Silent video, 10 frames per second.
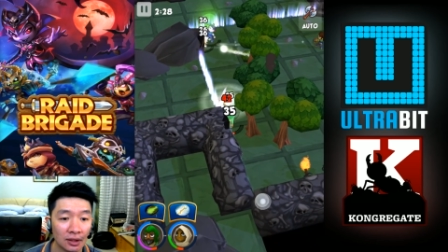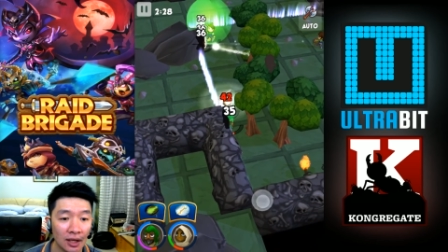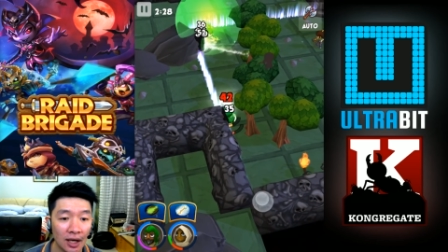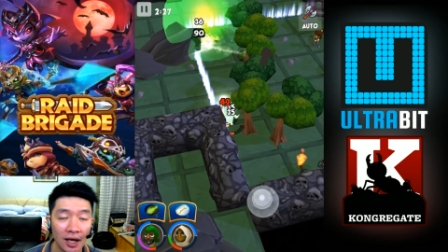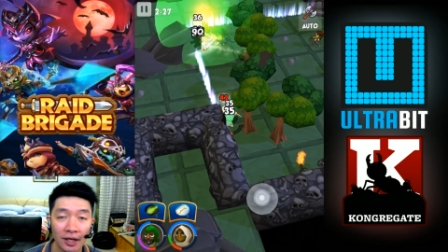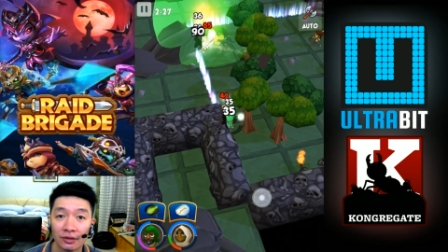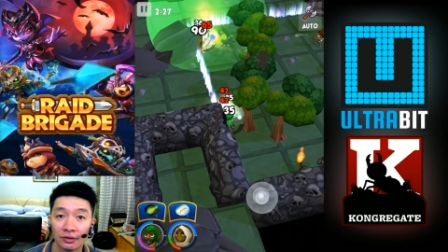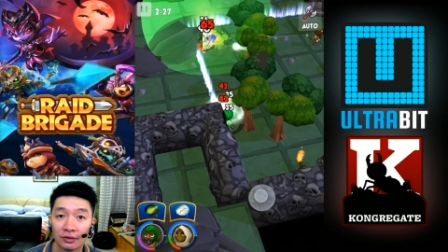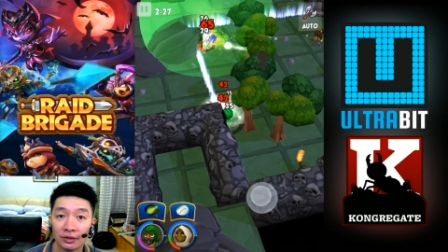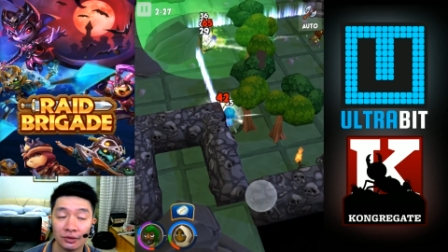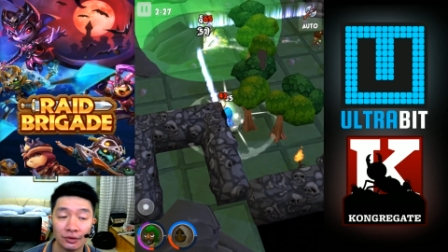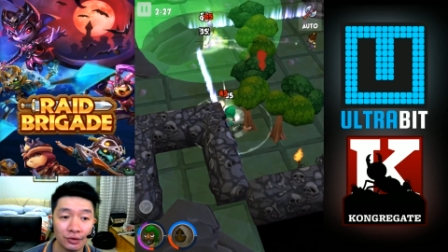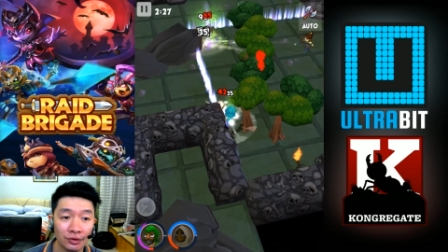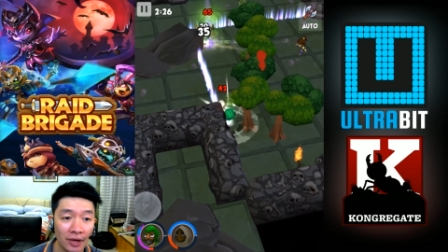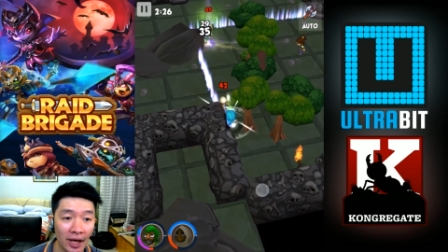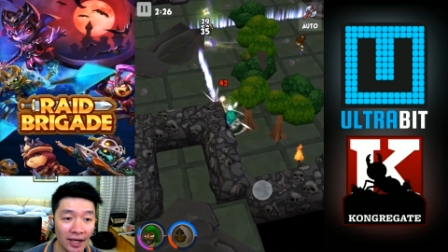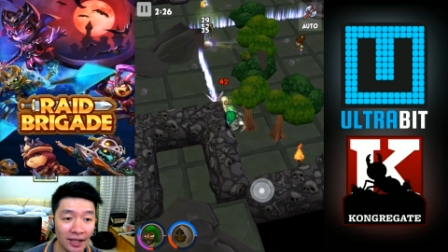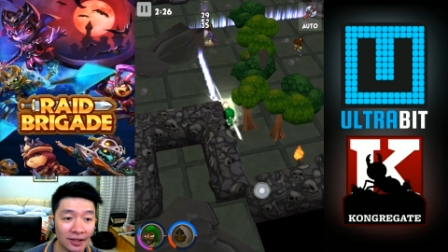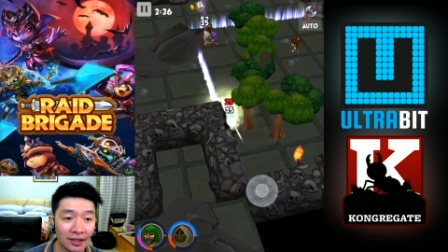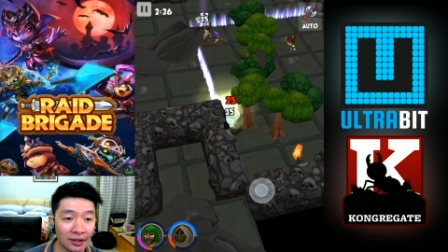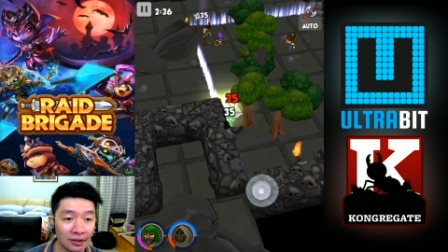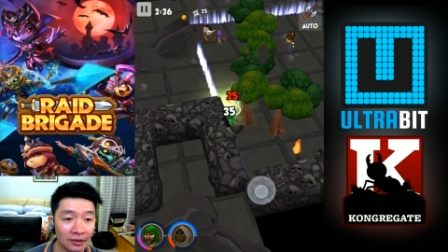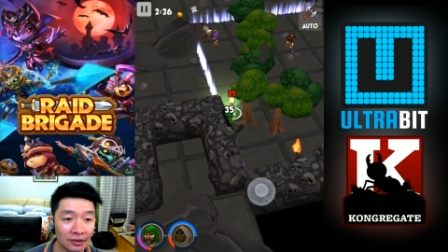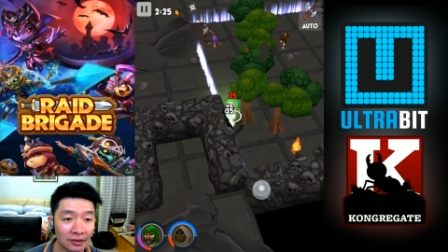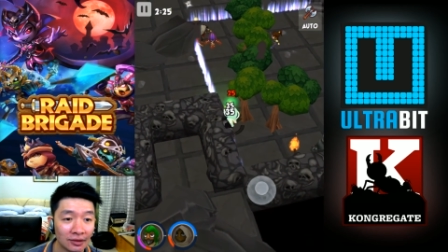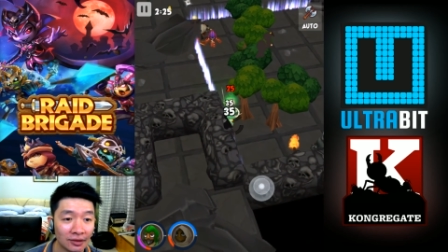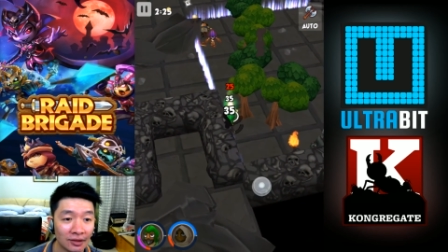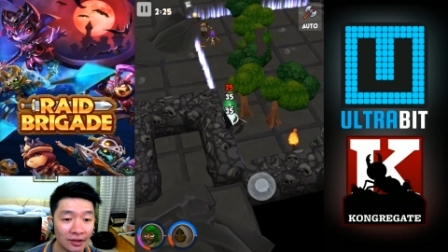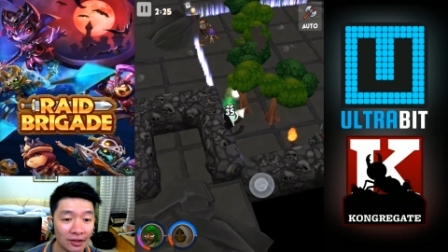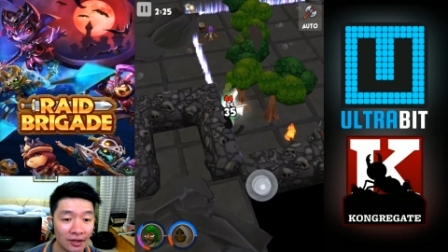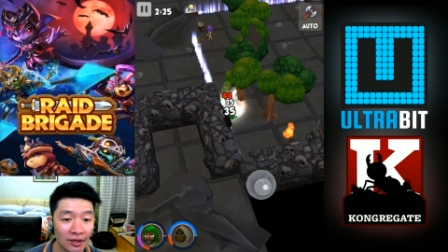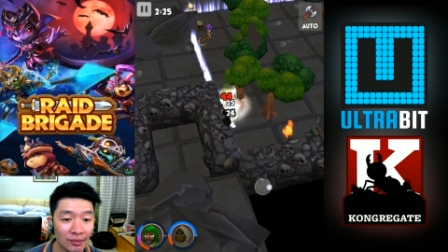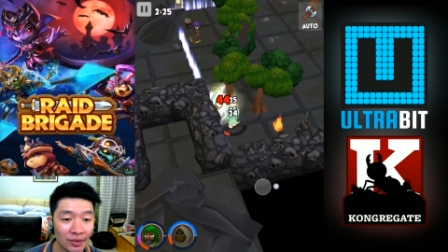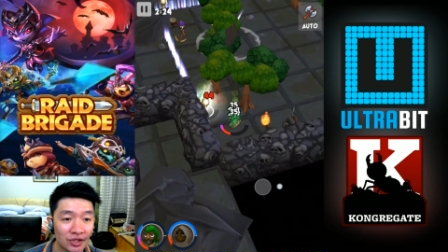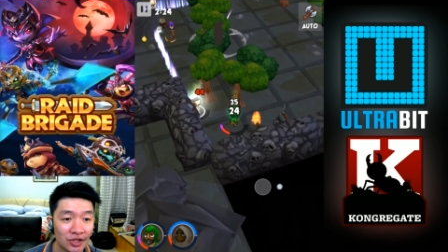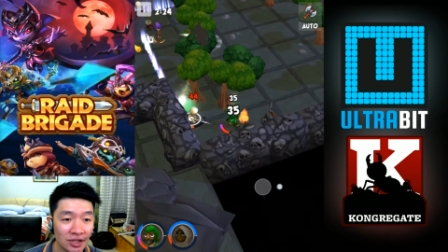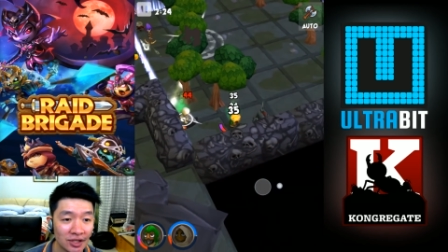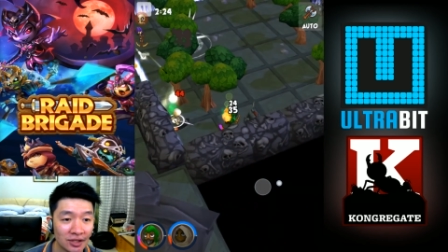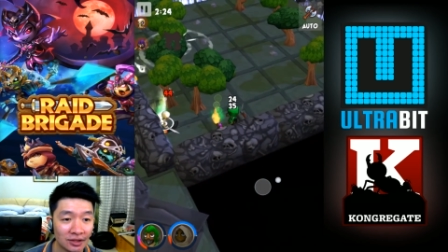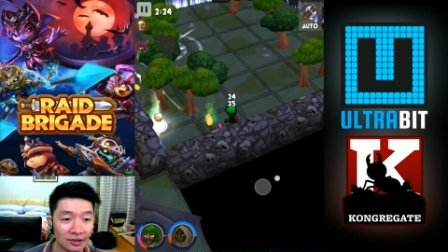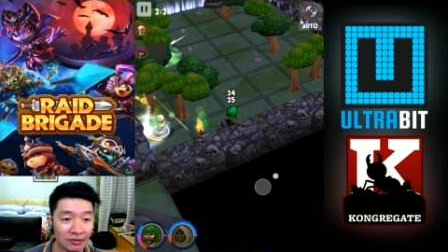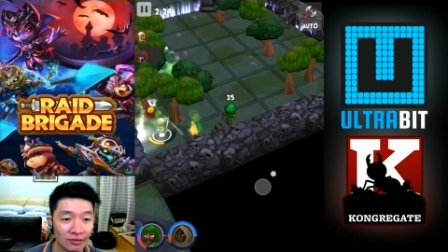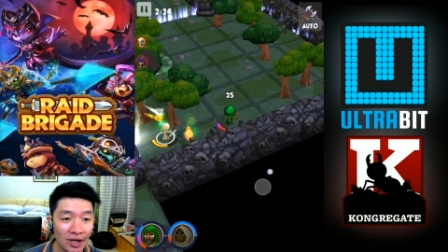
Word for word: I couldn't do anything. Magician, run